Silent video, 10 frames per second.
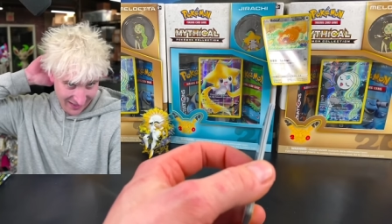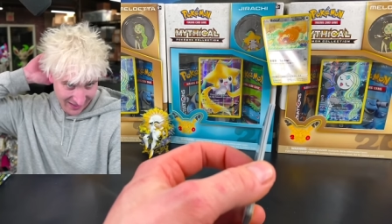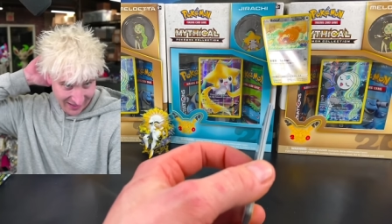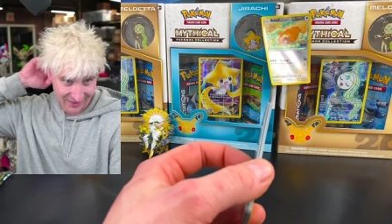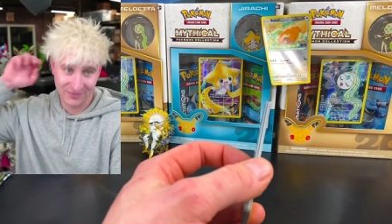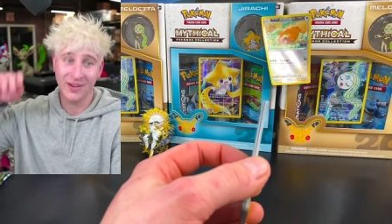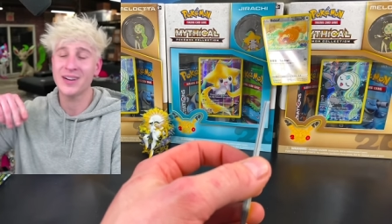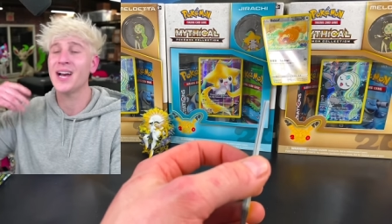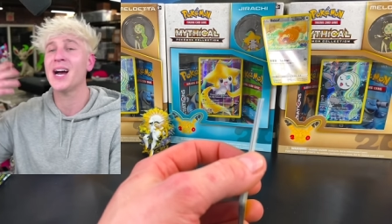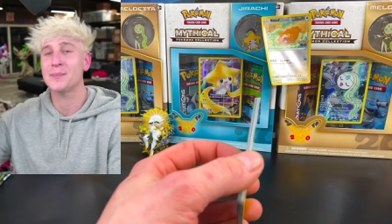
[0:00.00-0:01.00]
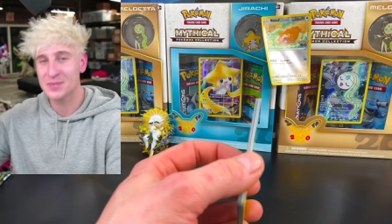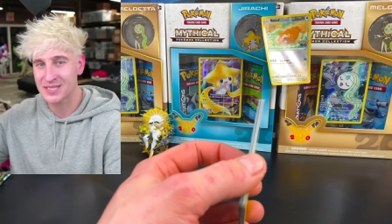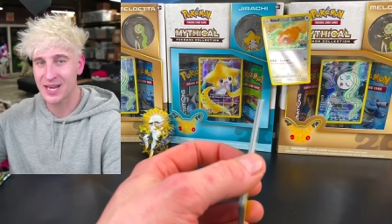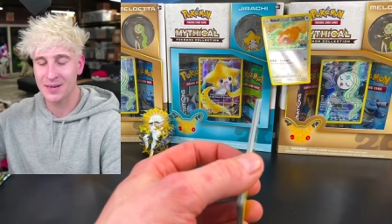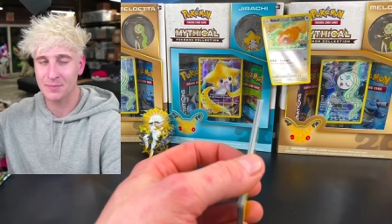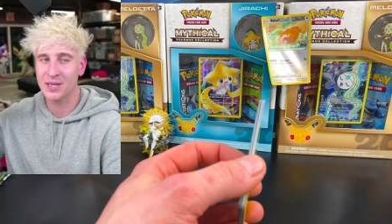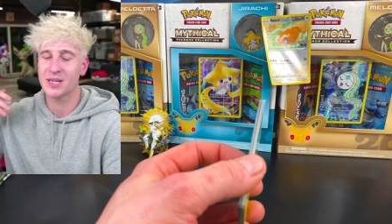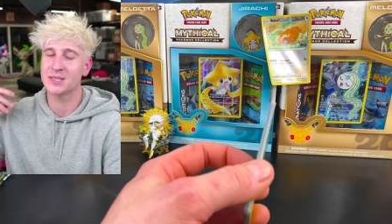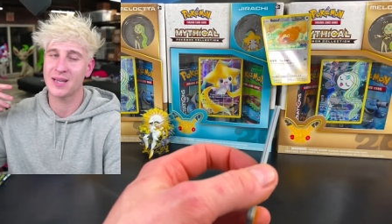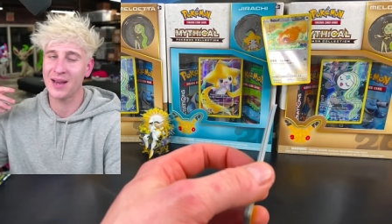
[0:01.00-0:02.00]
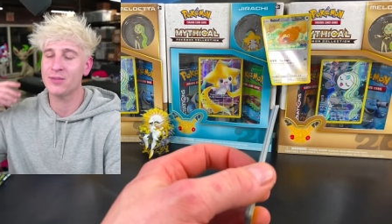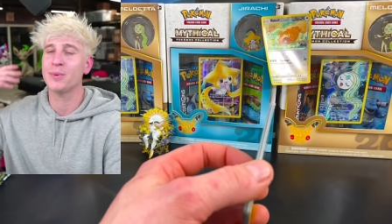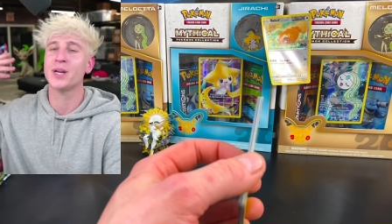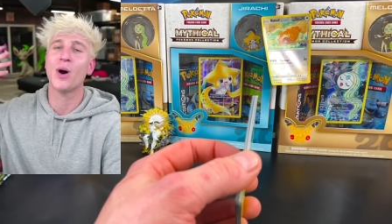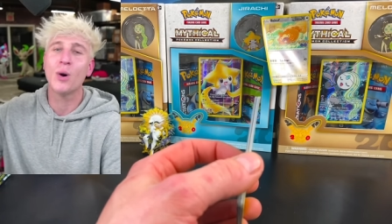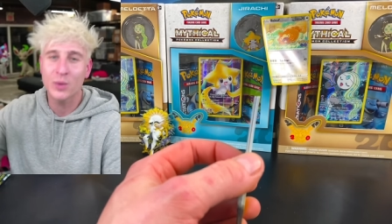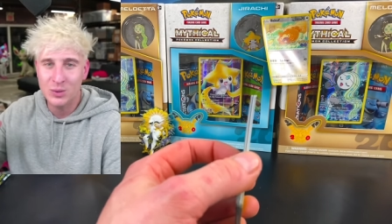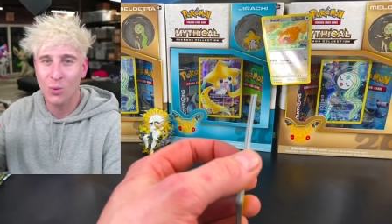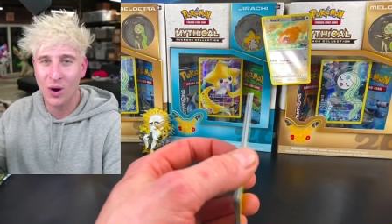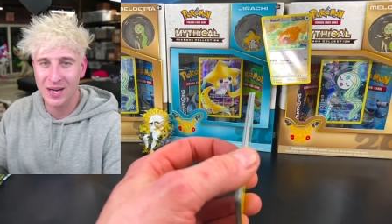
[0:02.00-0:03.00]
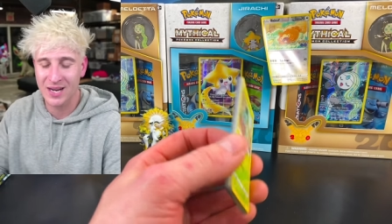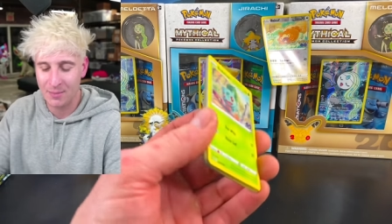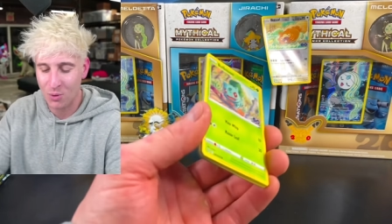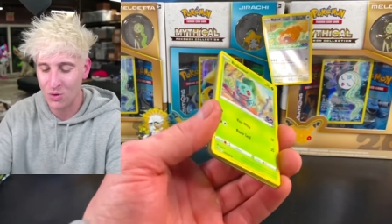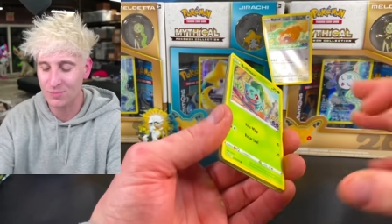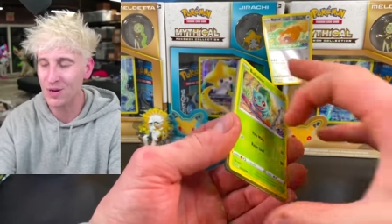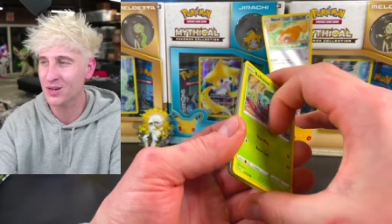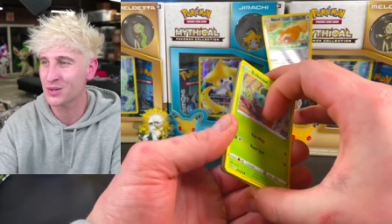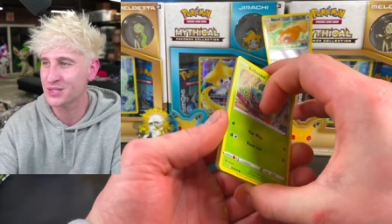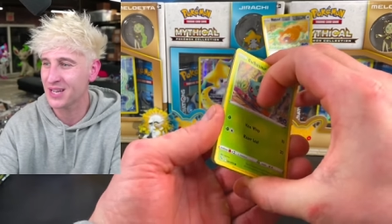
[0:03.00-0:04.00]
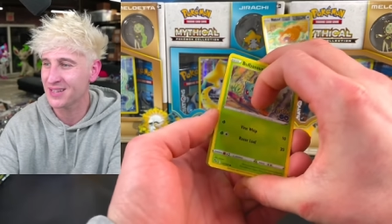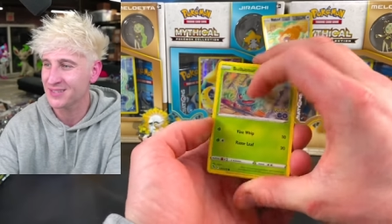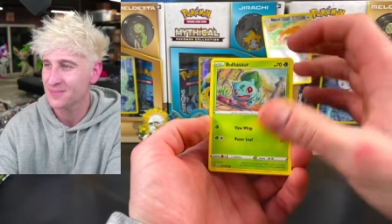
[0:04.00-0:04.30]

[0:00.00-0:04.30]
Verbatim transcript: a very hype set because everybody always wanted a Pokemon Go set.